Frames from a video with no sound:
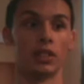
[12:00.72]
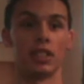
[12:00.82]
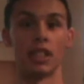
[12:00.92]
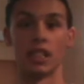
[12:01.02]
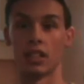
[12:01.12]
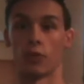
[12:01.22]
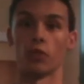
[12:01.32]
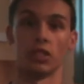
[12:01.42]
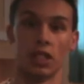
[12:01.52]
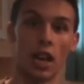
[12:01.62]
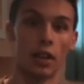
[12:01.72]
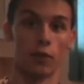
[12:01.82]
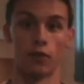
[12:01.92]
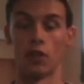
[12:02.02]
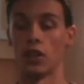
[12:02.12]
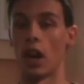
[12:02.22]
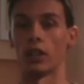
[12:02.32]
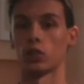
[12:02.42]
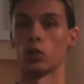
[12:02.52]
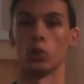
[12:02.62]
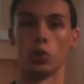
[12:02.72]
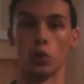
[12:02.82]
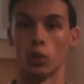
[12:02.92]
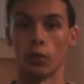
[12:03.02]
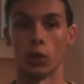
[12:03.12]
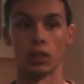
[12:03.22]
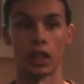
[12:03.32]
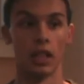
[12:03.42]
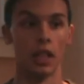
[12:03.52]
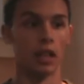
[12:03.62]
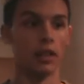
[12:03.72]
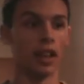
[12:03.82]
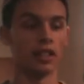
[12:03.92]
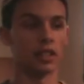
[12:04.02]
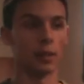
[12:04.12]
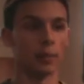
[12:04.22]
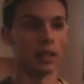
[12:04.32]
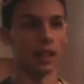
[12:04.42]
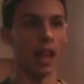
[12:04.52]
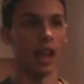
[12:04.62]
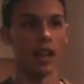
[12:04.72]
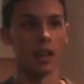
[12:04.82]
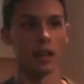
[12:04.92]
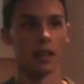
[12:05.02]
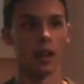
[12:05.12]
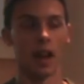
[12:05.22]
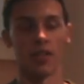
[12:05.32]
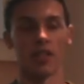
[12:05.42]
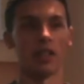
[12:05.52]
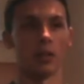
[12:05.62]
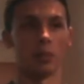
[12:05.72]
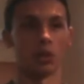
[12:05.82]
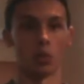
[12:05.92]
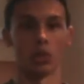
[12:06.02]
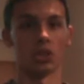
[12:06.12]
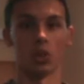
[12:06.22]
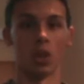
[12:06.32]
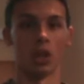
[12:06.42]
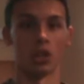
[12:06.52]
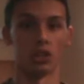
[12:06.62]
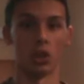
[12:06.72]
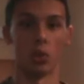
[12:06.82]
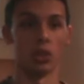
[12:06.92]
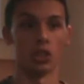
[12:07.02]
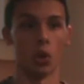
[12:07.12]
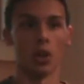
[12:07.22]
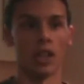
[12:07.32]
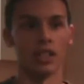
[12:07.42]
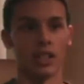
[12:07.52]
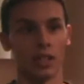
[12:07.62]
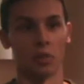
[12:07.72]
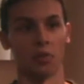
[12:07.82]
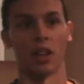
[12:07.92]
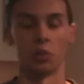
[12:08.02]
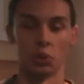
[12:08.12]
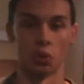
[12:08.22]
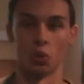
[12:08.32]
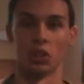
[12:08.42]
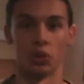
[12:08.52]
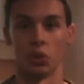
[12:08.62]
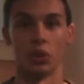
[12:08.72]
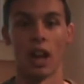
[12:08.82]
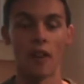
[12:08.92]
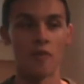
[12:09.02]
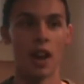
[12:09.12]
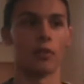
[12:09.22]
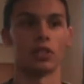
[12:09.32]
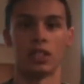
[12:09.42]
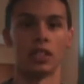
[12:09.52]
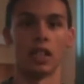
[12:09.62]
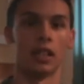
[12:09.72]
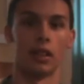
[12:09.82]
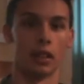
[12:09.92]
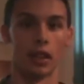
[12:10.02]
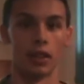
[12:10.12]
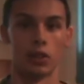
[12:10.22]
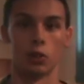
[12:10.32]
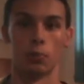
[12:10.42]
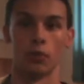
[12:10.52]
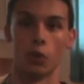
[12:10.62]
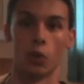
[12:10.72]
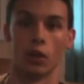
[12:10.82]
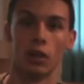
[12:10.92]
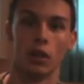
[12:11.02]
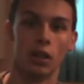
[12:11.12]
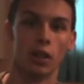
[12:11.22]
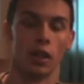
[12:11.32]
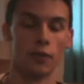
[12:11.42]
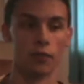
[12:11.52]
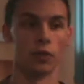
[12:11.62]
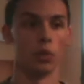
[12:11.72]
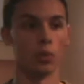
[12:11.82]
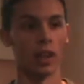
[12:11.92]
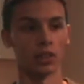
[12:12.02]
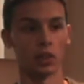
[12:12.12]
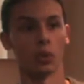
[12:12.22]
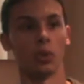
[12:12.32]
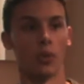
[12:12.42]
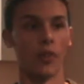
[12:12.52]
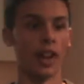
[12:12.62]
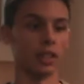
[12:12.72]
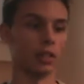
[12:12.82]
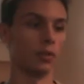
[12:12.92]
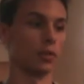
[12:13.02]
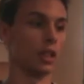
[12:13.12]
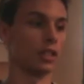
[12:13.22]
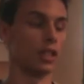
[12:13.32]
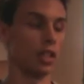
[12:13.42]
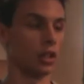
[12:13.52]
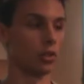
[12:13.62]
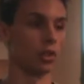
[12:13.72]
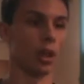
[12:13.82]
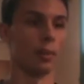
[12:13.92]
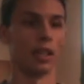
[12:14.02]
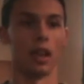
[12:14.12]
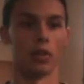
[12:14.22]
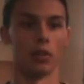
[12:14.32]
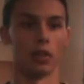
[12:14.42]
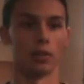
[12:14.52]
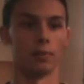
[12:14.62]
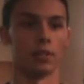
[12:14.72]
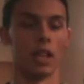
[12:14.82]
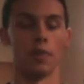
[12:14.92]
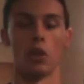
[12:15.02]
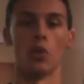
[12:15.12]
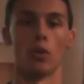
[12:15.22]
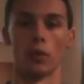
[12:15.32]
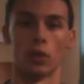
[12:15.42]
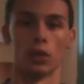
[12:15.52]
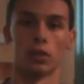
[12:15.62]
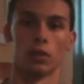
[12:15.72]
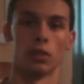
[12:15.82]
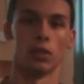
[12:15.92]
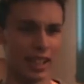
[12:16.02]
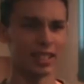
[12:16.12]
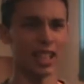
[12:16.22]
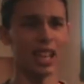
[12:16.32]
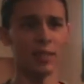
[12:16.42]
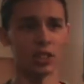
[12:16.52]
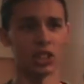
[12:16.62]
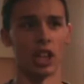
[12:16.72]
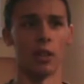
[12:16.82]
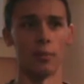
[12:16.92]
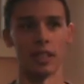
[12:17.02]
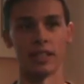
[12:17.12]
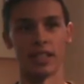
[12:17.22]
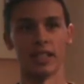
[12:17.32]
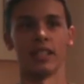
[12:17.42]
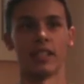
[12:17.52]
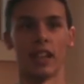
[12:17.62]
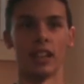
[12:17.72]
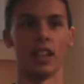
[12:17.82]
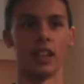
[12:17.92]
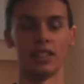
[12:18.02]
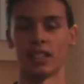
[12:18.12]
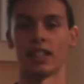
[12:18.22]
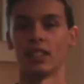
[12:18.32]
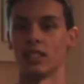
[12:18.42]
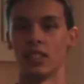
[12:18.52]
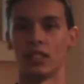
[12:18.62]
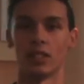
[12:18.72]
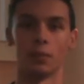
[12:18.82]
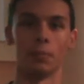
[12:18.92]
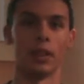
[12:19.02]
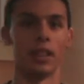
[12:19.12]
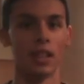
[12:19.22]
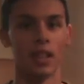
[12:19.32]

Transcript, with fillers: seeing a different side of the Doctor Who universe. I, that is something that I think was original on its own. This whole idea, in fact, was original. I've never seen anything like this before, if you exclude the fact of teenagers coming together to save the universe. It's kind of a shame they didn't get a second season, but